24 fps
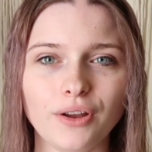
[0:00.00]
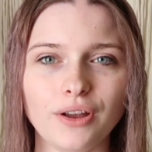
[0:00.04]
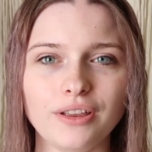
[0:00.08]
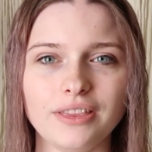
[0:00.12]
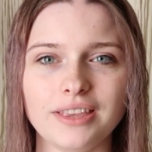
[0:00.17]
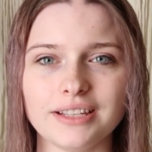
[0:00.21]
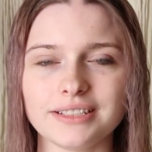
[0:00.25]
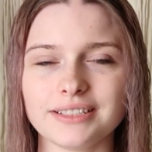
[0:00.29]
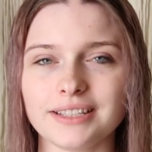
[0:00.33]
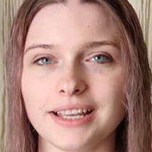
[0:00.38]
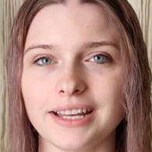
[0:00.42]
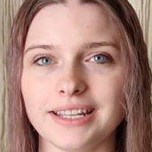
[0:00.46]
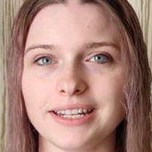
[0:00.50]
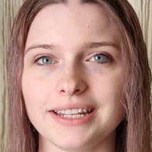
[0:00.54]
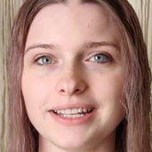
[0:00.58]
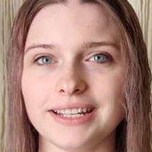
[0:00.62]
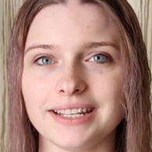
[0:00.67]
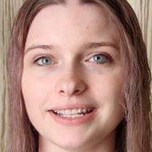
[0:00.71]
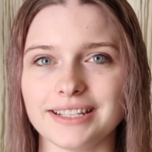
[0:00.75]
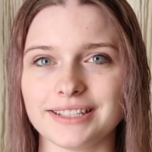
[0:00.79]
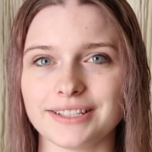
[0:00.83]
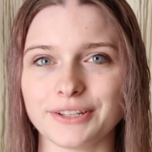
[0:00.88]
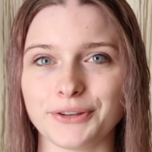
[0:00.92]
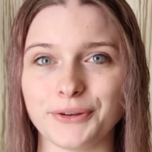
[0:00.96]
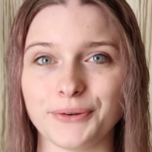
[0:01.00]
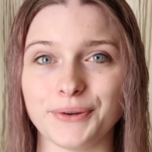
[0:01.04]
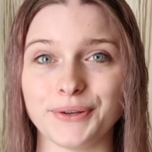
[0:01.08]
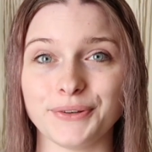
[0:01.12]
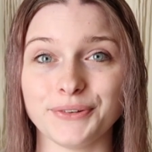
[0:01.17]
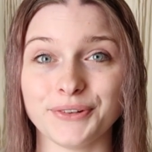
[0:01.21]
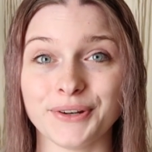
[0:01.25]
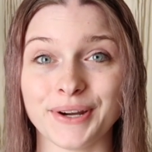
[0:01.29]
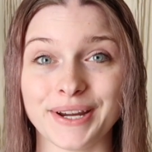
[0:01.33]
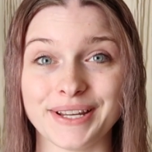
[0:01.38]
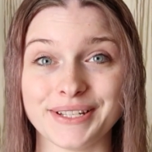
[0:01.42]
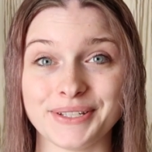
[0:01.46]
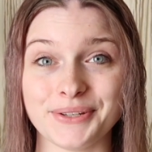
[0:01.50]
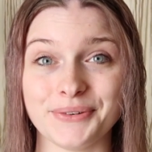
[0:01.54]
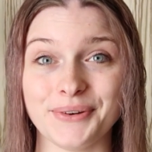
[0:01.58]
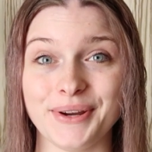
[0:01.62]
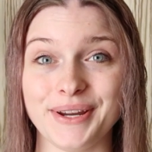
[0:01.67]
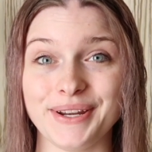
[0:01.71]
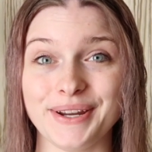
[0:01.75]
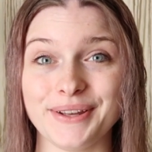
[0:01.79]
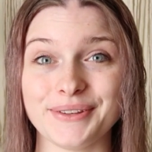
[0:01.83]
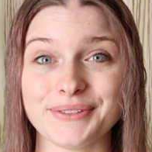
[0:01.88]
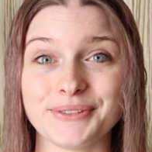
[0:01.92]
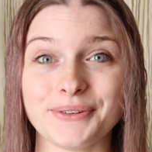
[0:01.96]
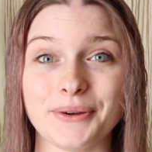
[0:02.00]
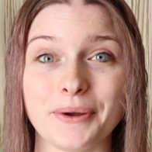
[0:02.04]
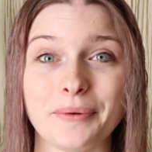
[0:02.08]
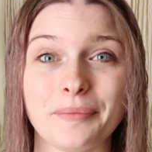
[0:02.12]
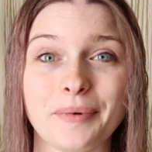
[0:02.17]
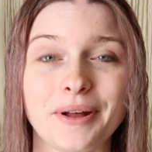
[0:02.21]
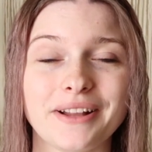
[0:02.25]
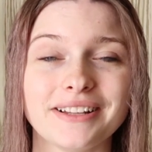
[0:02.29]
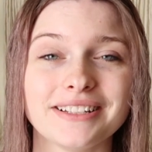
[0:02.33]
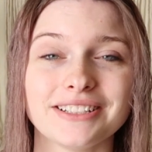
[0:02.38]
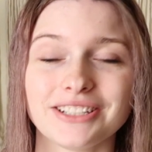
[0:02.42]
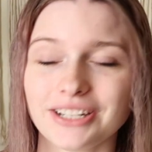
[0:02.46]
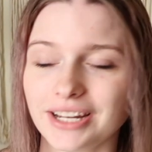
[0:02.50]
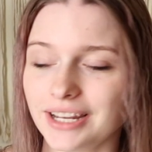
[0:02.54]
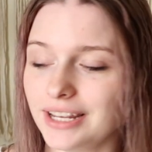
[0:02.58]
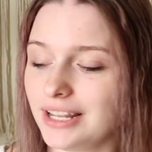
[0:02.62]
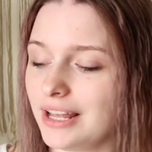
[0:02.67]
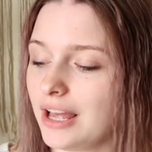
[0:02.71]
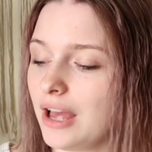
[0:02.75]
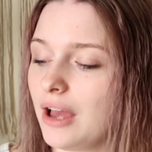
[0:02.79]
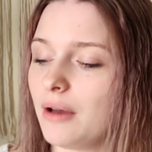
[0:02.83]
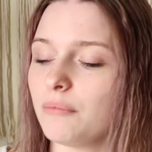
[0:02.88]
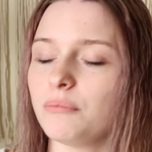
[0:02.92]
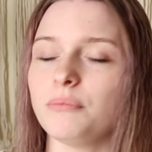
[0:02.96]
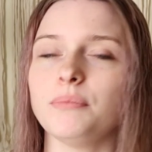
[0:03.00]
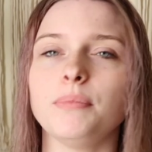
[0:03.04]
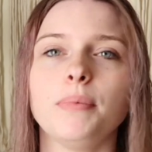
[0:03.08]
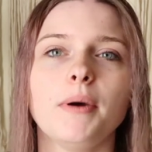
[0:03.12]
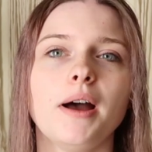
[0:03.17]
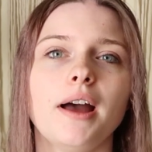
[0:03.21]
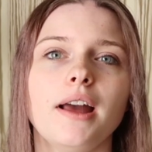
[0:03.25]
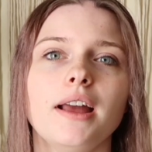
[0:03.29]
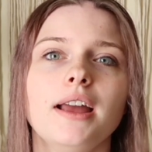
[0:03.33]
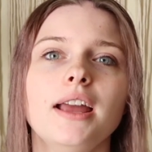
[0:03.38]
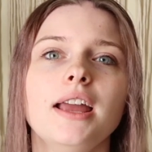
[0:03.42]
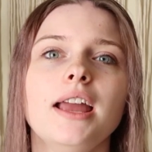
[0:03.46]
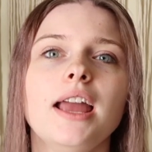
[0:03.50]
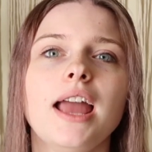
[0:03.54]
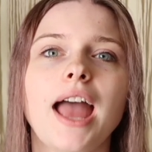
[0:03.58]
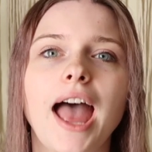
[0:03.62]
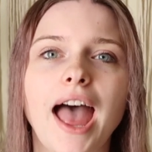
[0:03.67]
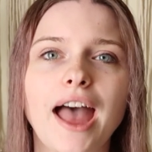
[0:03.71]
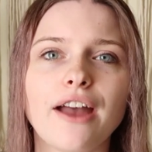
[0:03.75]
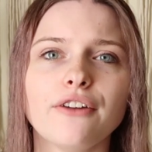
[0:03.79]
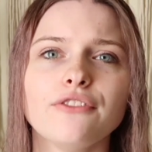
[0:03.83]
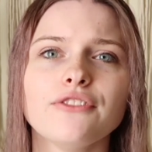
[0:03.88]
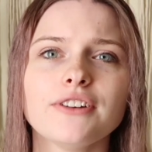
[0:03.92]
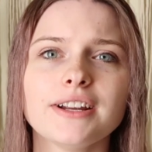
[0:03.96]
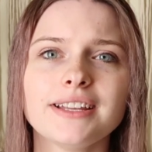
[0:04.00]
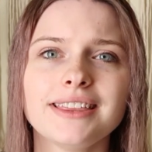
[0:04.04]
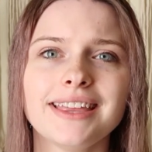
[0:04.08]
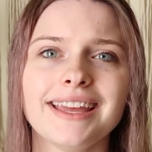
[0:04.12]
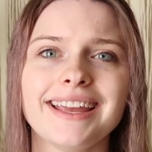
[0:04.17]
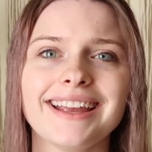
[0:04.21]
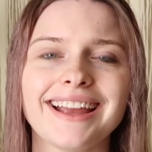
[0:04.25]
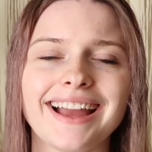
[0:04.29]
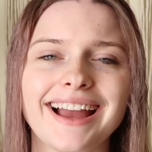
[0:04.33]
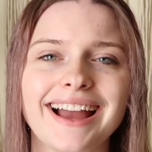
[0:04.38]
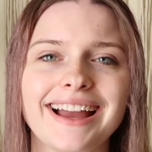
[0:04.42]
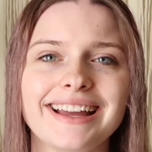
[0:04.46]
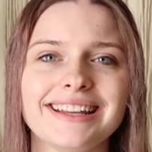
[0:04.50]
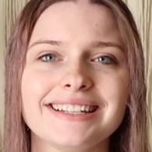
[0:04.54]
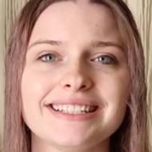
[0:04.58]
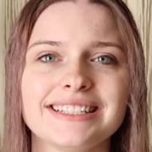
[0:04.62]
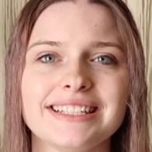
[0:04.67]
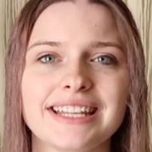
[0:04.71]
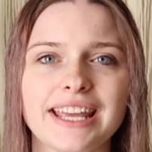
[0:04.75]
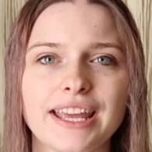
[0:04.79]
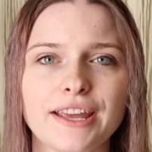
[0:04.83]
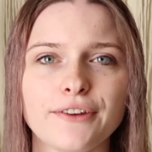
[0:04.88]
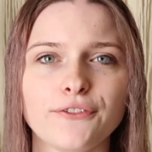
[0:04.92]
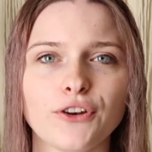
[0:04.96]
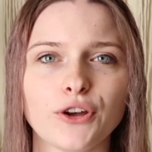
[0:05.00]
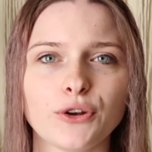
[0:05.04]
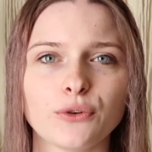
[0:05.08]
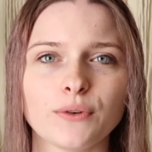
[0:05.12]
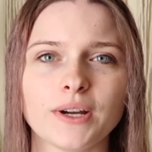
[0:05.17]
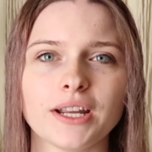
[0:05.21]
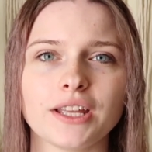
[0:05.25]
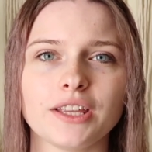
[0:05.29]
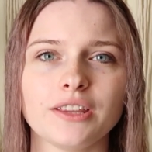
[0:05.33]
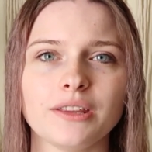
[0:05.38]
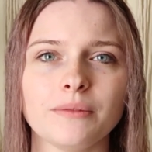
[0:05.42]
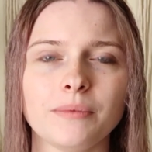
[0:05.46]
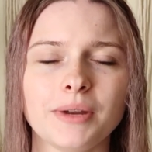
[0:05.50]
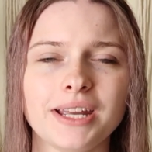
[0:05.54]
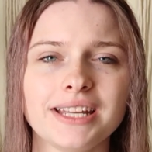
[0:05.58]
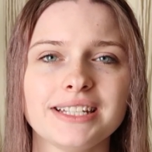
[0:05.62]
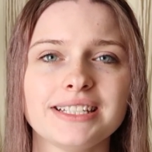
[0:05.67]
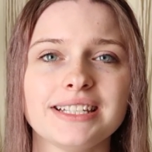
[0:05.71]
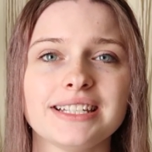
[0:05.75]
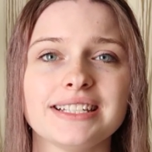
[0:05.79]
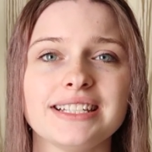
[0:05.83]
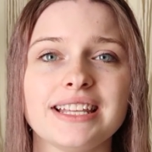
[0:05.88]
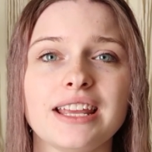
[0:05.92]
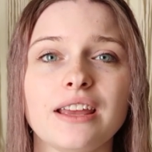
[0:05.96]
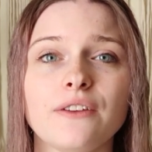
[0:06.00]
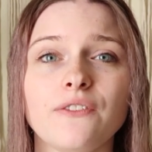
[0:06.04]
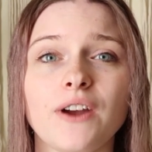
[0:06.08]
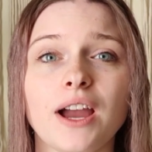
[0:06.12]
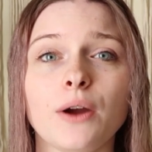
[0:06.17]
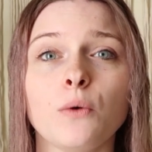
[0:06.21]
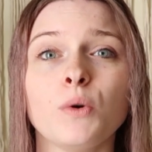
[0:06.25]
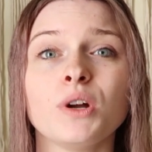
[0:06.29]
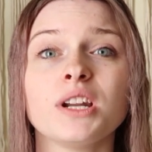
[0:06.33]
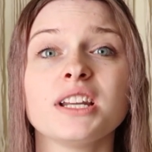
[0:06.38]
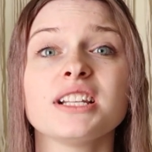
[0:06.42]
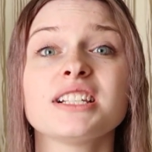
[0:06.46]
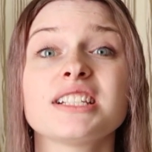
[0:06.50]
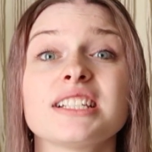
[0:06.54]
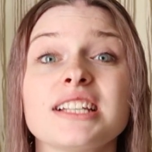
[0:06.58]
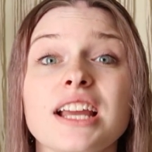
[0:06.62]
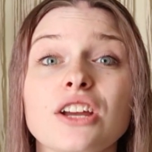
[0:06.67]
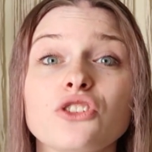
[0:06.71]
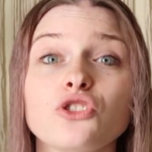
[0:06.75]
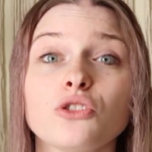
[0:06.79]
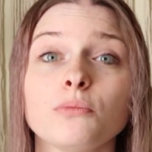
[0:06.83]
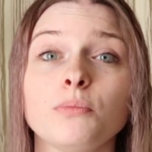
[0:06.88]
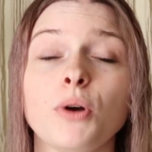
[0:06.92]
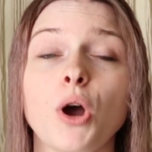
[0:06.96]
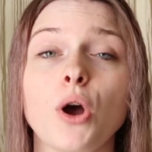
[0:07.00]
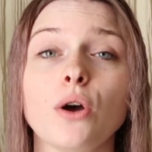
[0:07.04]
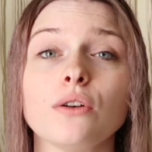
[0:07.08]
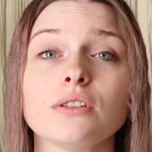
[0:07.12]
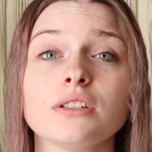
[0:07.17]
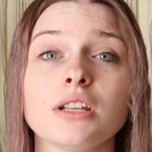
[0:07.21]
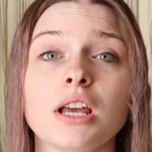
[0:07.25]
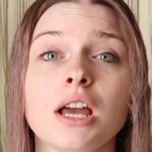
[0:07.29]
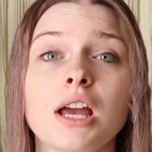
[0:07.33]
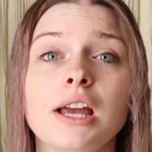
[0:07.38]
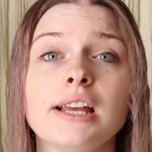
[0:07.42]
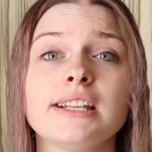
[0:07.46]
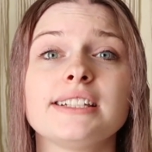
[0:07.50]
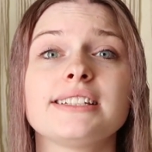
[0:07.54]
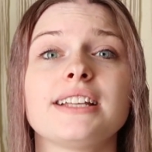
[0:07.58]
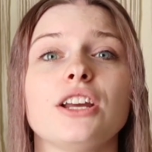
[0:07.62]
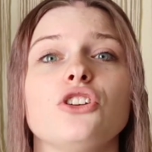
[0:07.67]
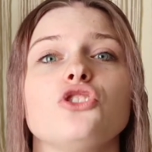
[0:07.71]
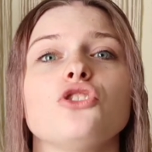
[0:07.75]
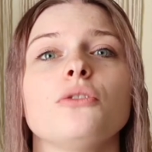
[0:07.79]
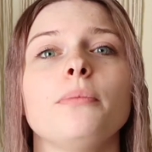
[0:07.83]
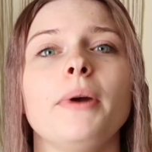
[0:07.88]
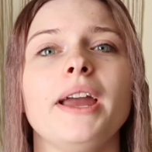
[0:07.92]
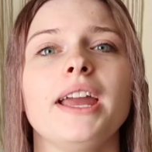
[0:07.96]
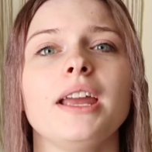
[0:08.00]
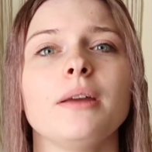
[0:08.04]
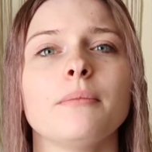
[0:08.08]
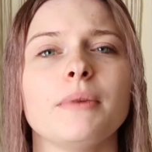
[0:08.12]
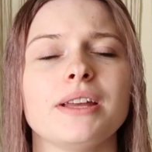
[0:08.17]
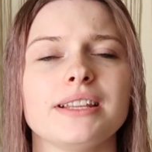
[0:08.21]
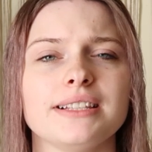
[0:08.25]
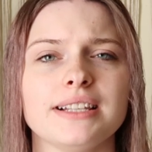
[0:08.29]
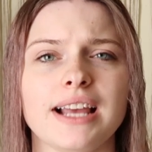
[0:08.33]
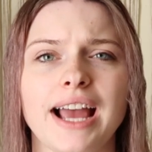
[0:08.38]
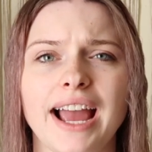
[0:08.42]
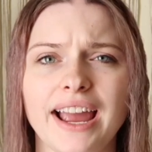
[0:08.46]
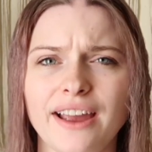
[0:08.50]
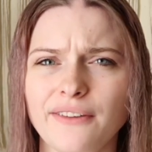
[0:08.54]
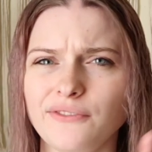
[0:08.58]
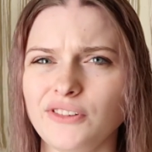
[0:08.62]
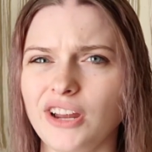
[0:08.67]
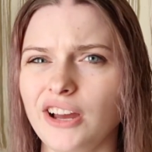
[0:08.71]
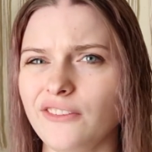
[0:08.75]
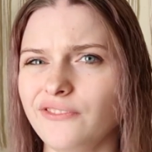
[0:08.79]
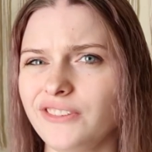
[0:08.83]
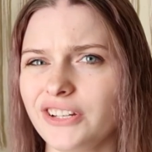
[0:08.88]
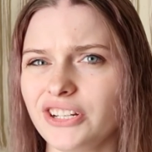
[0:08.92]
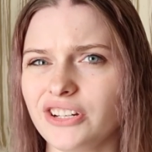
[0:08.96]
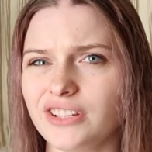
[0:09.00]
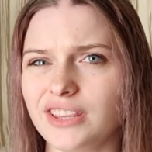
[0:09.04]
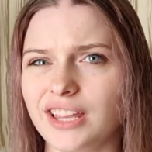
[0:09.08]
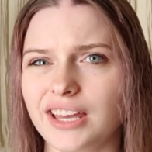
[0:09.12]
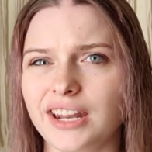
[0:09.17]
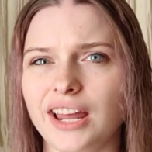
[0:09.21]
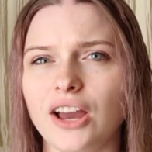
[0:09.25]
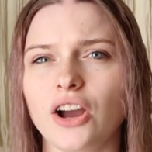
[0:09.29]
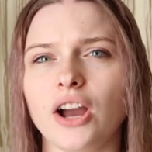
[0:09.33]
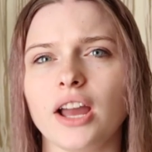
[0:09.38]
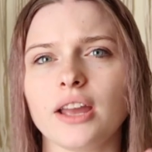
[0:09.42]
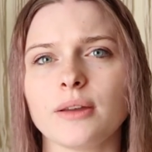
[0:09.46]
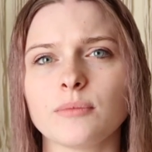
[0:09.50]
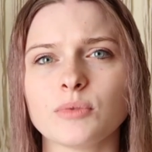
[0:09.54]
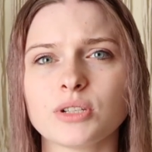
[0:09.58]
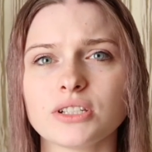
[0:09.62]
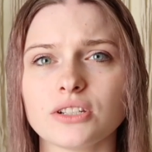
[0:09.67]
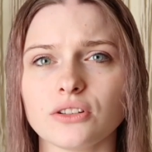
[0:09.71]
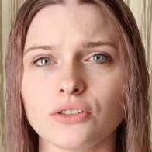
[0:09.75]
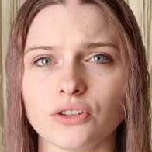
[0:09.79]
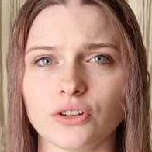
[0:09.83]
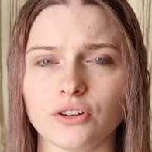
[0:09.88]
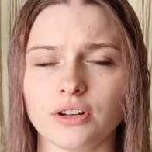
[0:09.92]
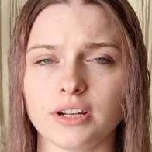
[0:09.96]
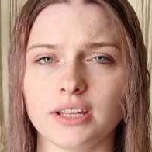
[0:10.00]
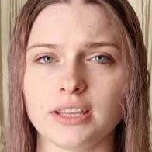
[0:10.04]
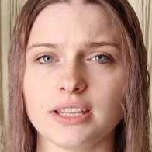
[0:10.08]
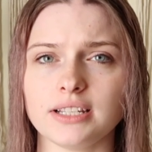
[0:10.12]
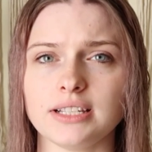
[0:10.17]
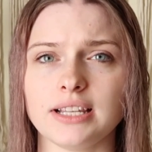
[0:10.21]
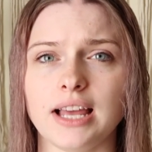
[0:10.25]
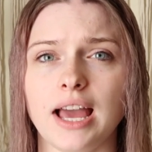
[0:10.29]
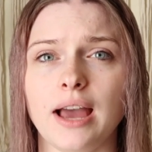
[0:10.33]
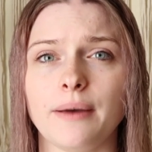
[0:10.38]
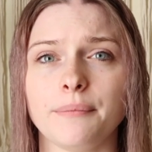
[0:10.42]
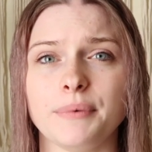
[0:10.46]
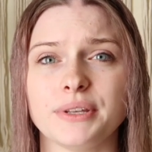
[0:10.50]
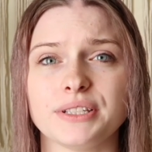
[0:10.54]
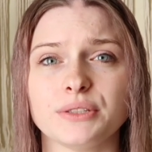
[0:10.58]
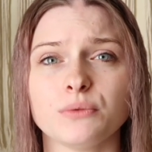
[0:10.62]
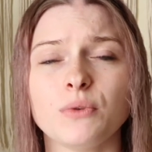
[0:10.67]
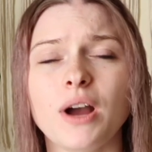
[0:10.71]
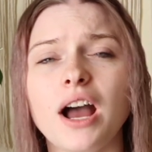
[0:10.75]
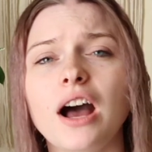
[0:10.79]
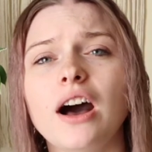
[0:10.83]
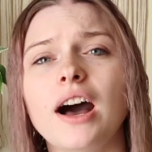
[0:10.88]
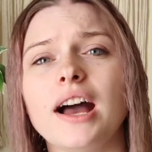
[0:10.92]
This lighting is going crazy right now, so I apologize. But everything I save on a regular basis, if I want to schedule posts, schedule payments, I have not figured that out. I am still learning this app as well.